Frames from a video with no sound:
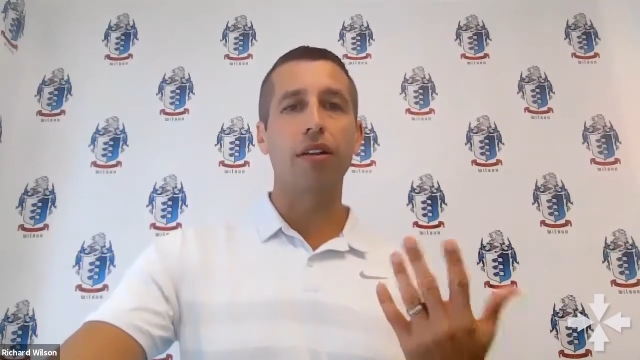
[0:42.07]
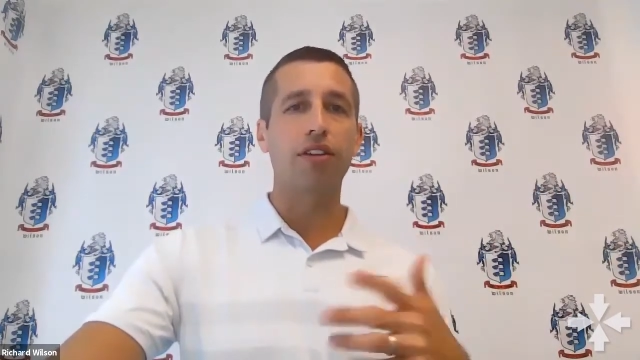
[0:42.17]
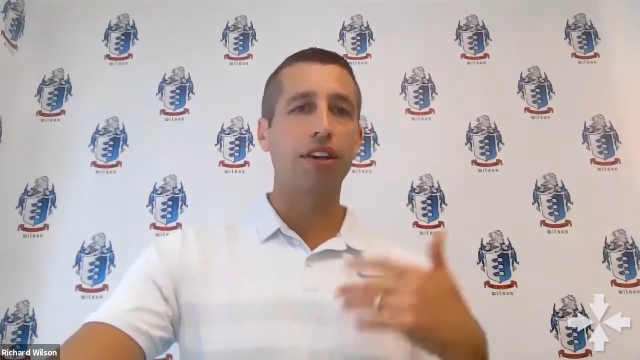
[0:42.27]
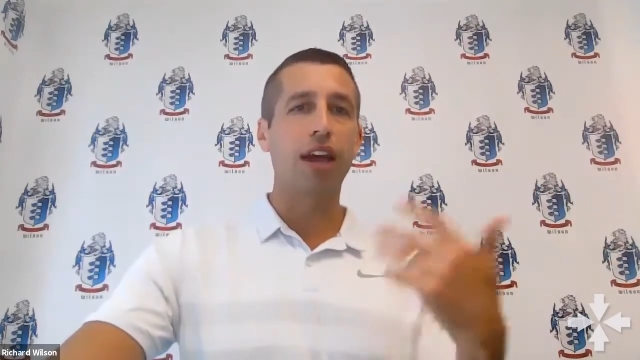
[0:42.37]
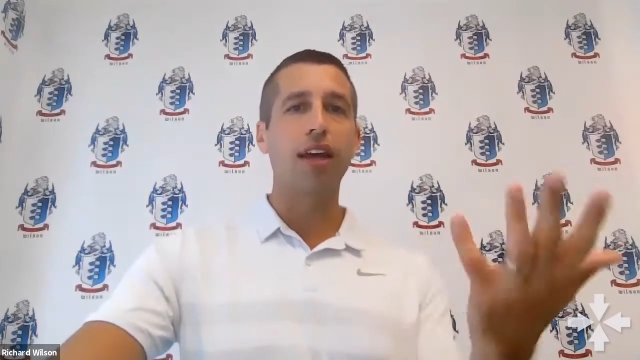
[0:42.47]
The
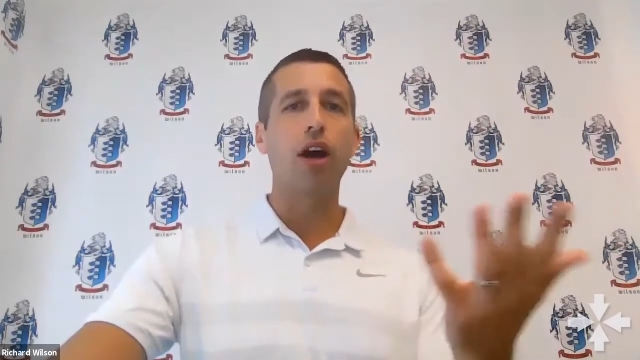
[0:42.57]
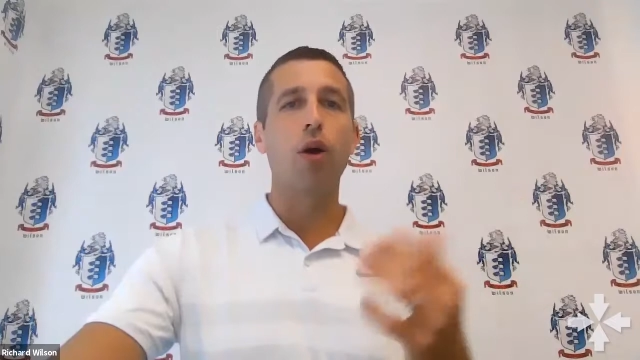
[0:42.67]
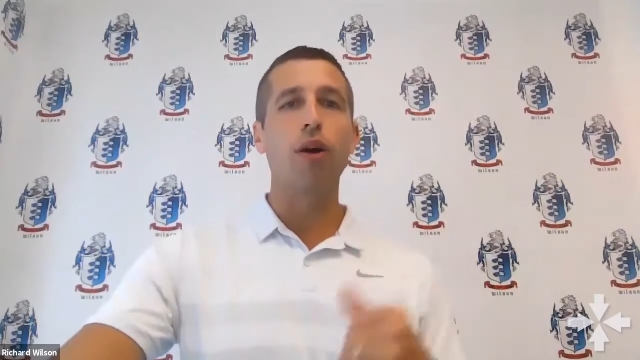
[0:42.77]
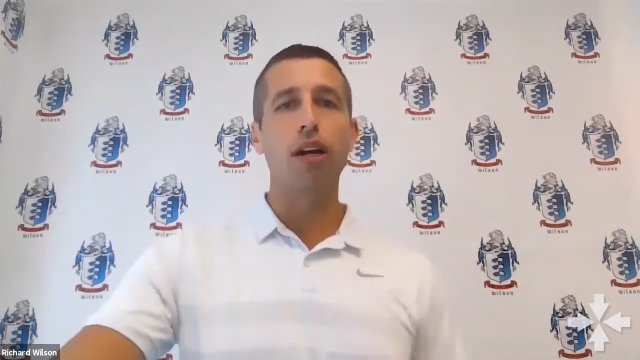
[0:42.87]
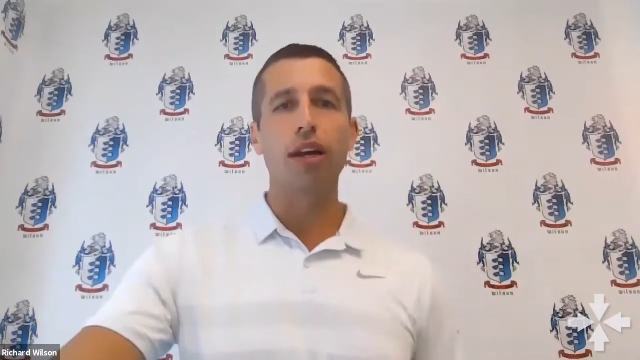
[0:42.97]

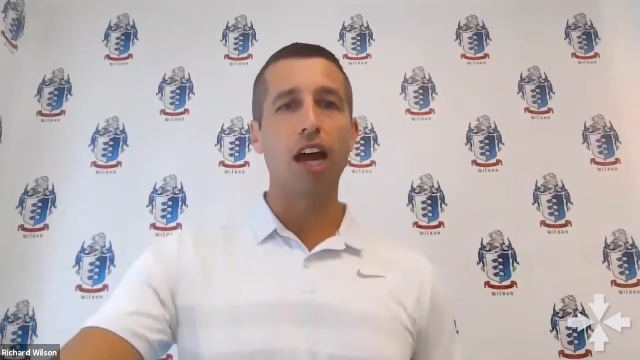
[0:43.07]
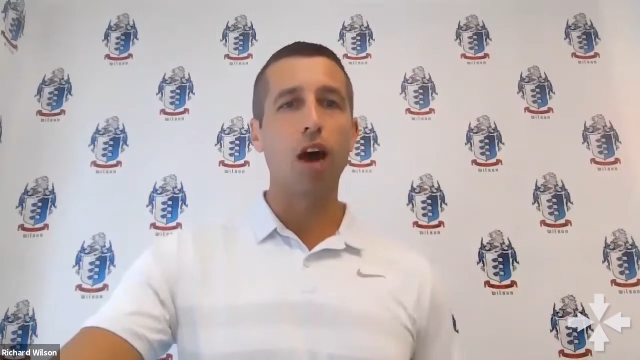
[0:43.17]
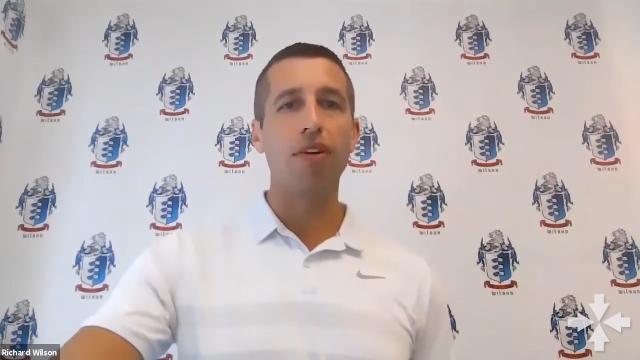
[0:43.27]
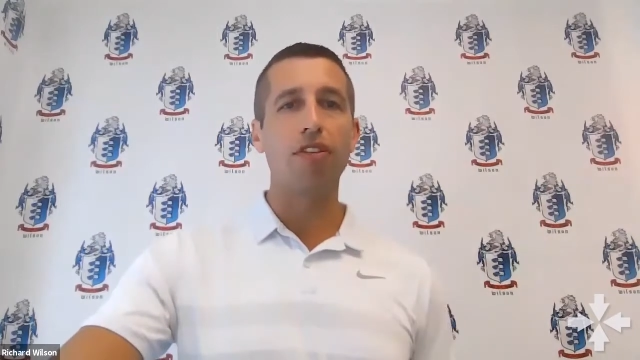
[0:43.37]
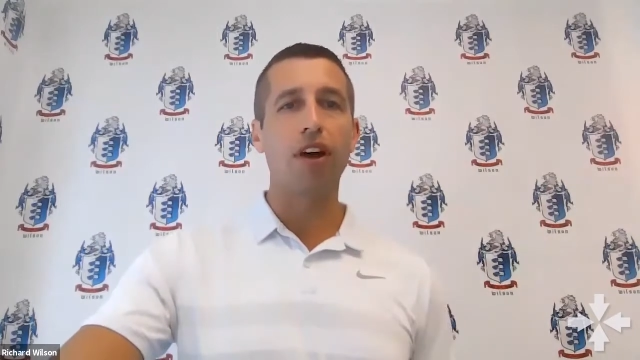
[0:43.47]
CIO at an
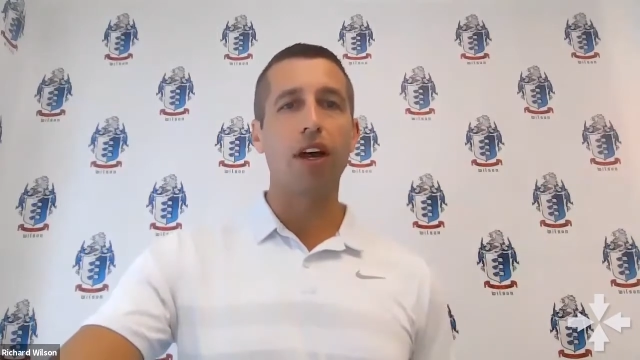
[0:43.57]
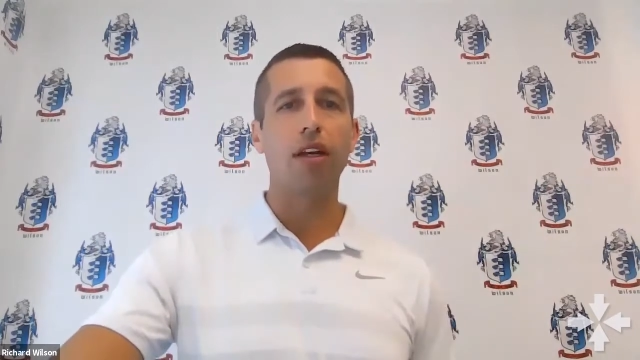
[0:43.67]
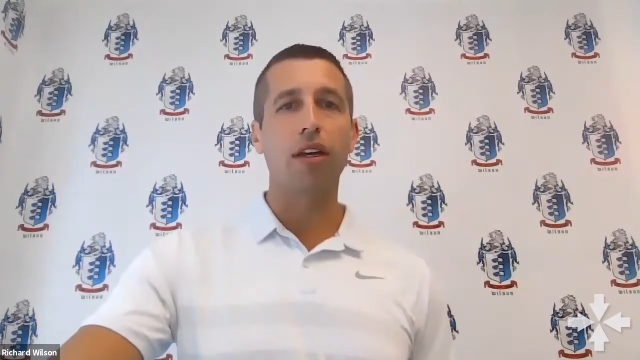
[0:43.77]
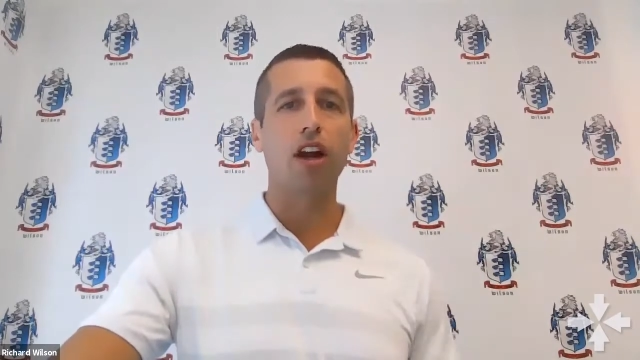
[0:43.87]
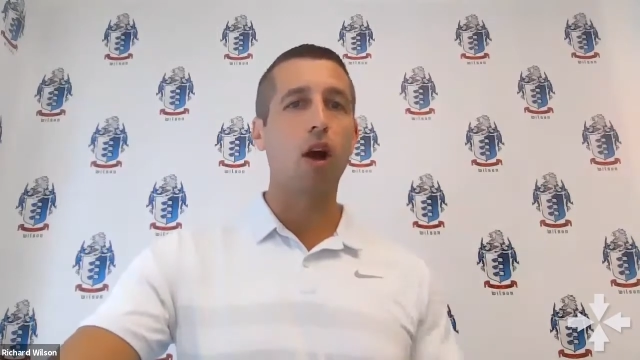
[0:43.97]
endowment fund
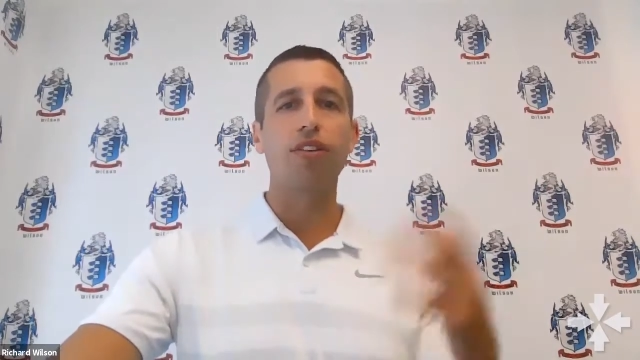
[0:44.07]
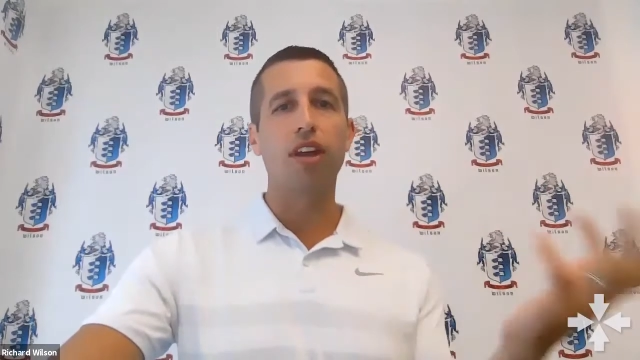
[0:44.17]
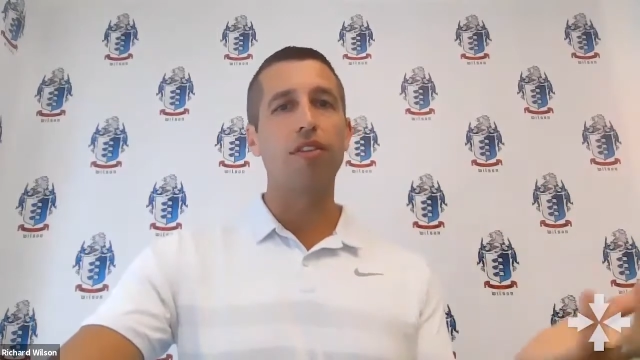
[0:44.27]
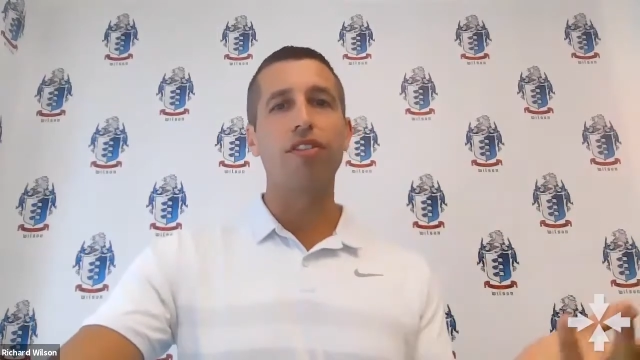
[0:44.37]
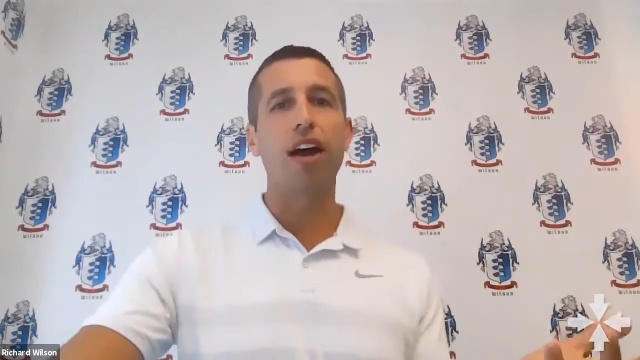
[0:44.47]
can always
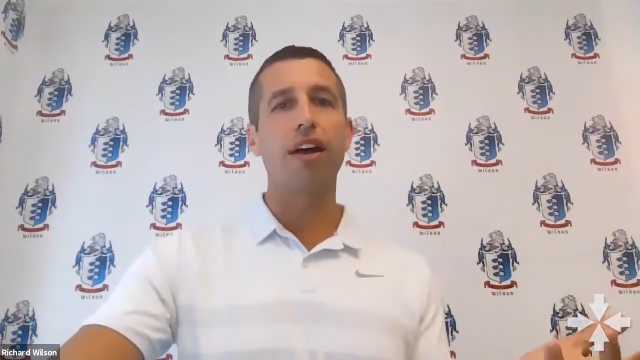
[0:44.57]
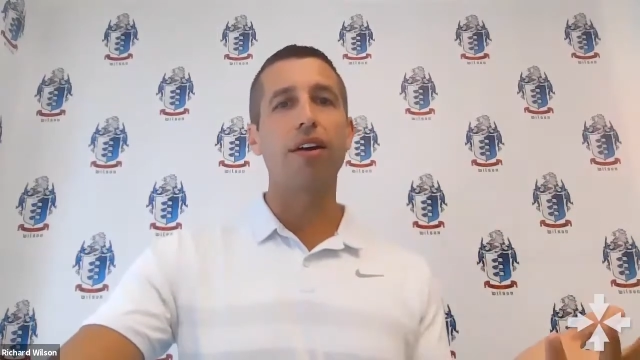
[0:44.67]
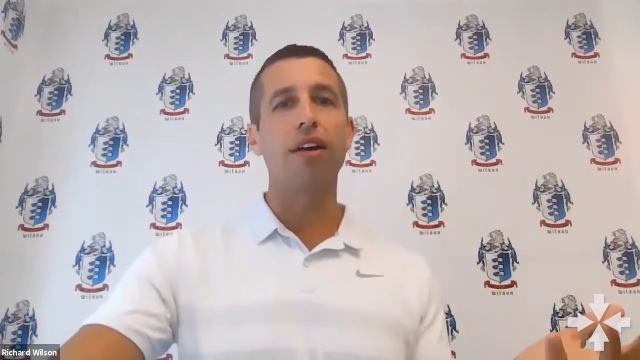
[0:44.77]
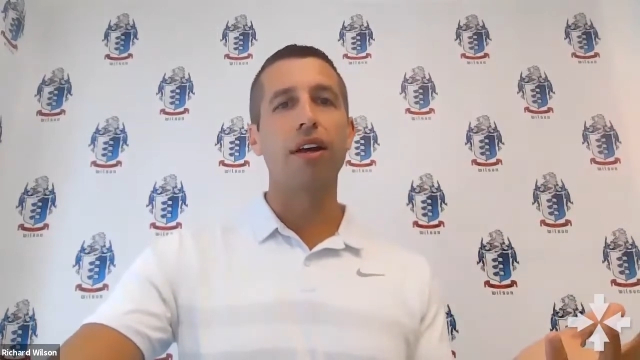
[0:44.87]
get fired.